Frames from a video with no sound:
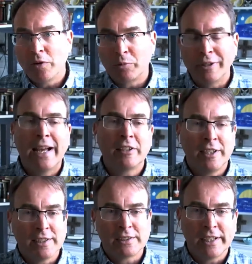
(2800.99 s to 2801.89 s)
Well, the
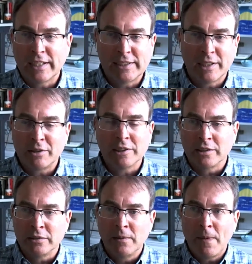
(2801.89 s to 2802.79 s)
reality is, like I said
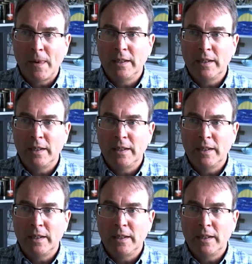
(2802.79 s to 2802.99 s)
earlier,